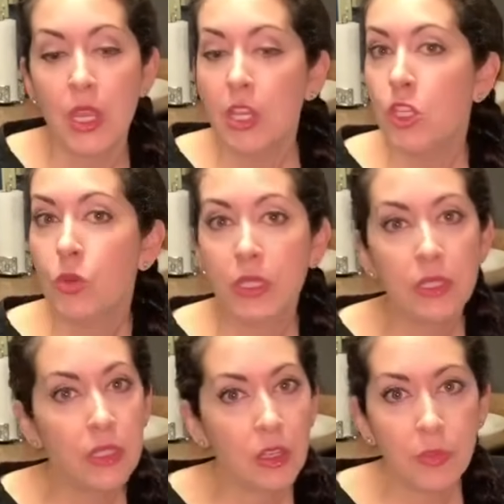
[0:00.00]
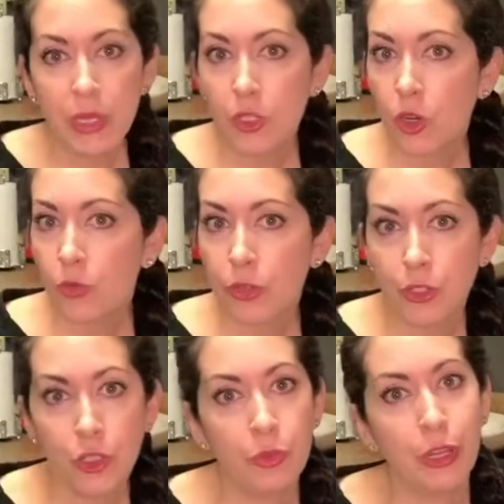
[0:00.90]
You can still bend over
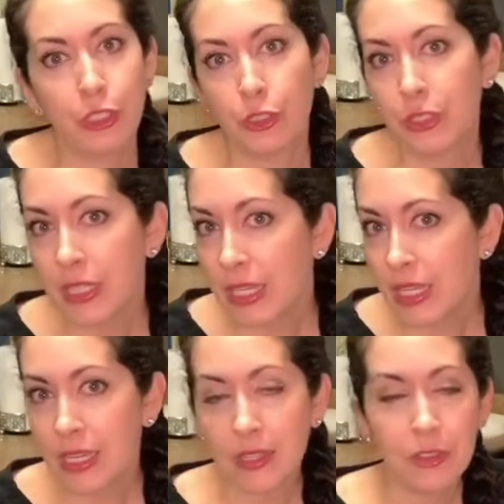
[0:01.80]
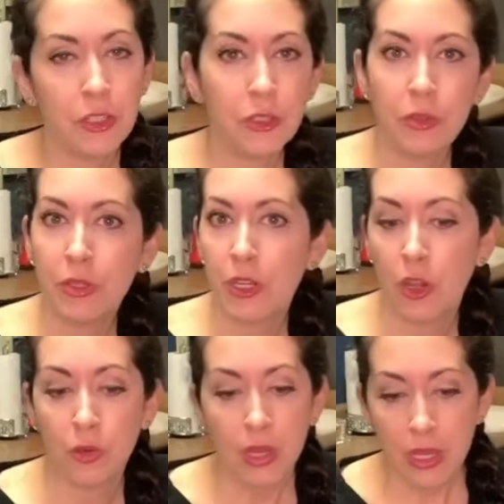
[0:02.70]
to brush your teeth, to
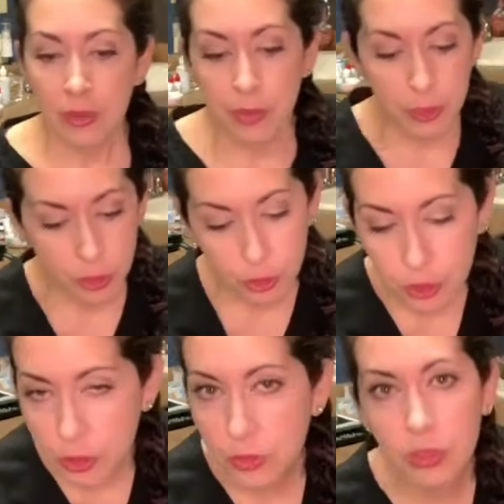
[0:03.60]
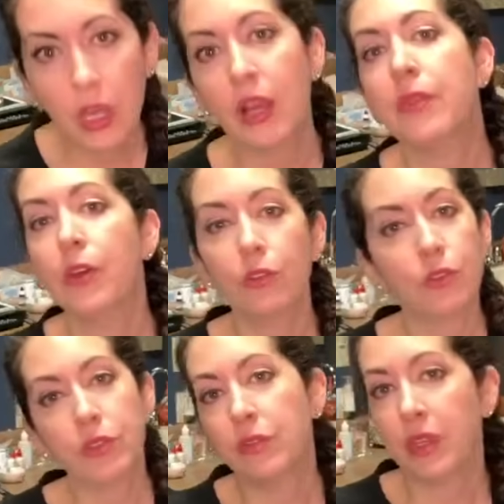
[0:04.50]
put your shoes on, those
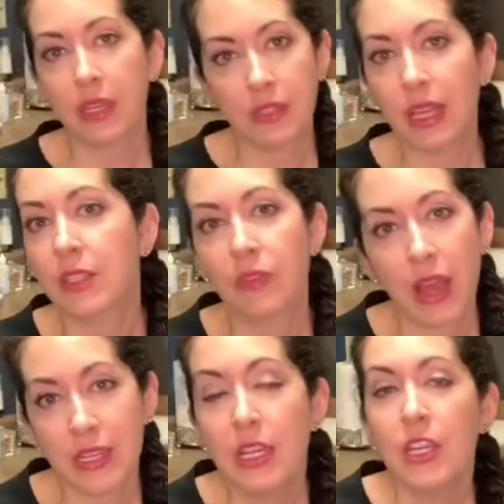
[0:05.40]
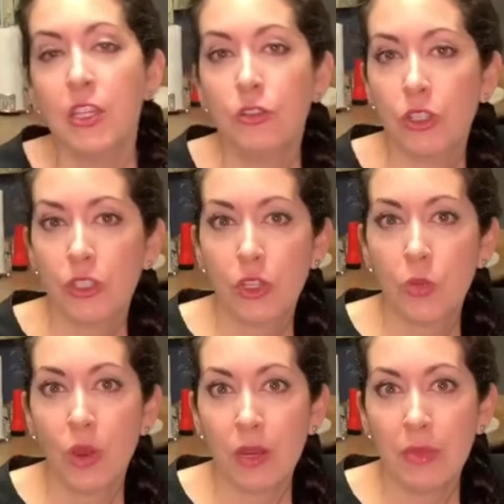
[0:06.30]
sorts of things. That's fine. You just don't
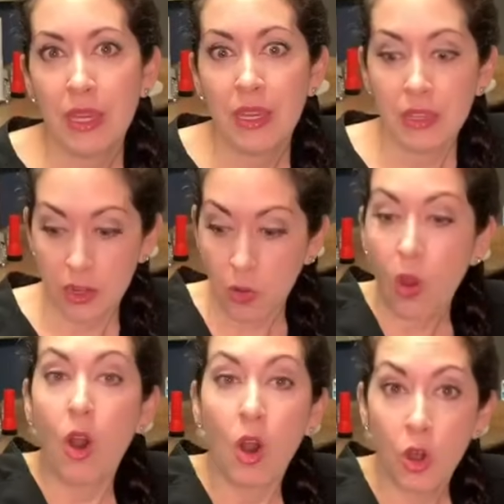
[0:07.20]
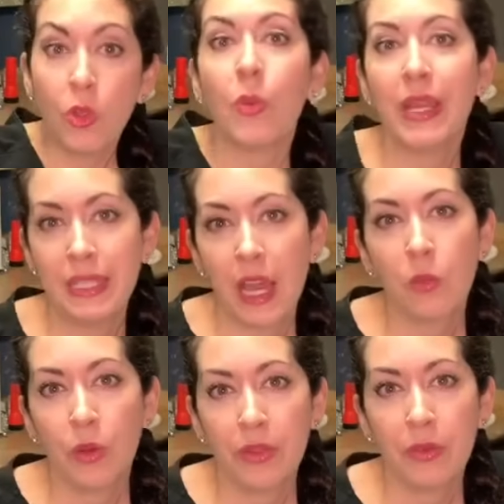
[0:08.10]
want to be, all the way down
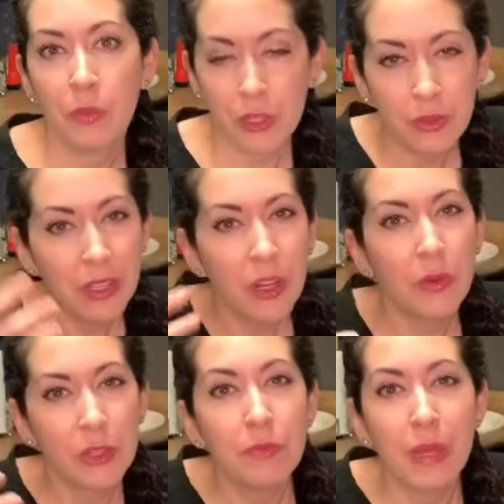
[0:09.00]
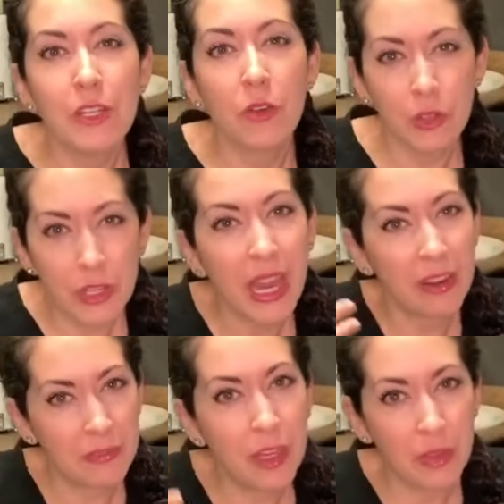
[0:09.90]
where you bend over and you kind of
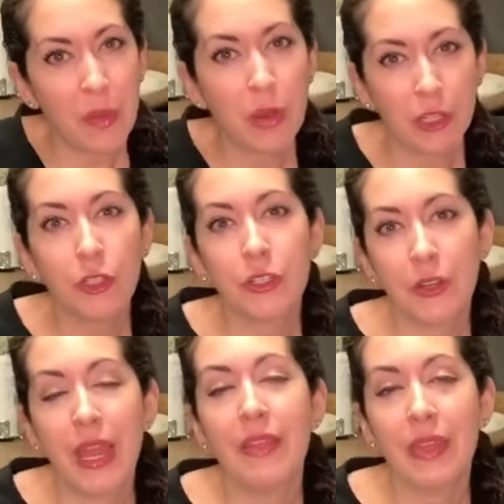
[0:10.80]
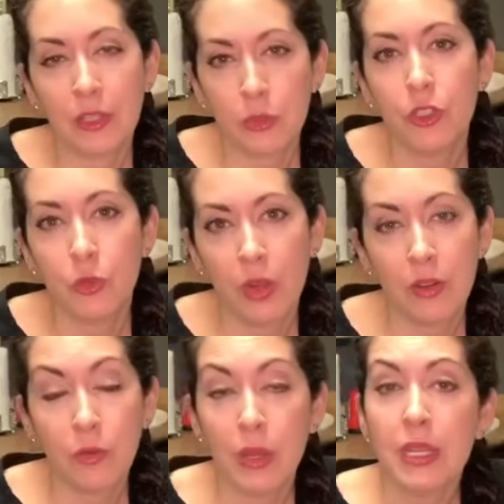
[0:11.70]
feel that pressure in your head. That's what you want to
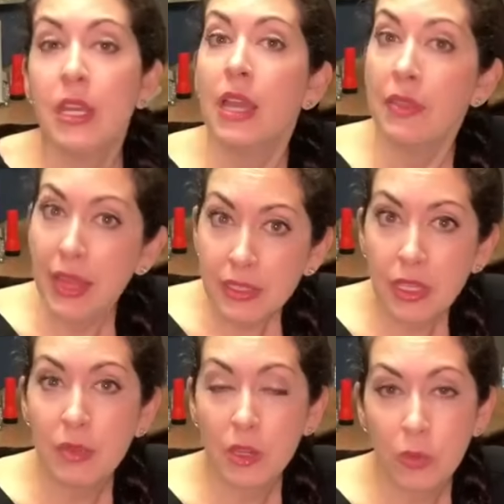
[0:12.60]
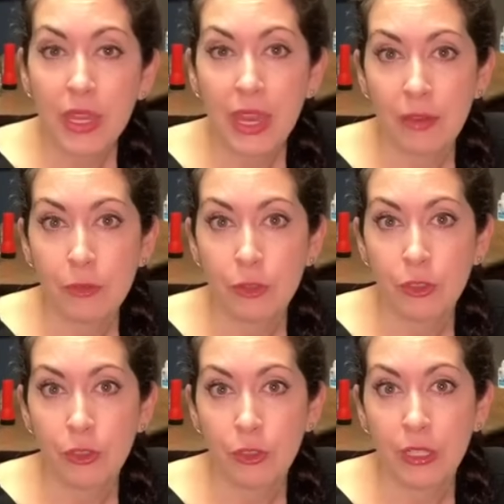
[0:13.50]
avoid. And that's going to be a week after
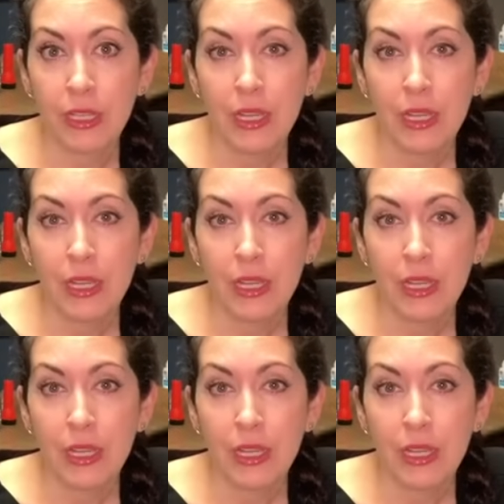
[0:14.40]
surgery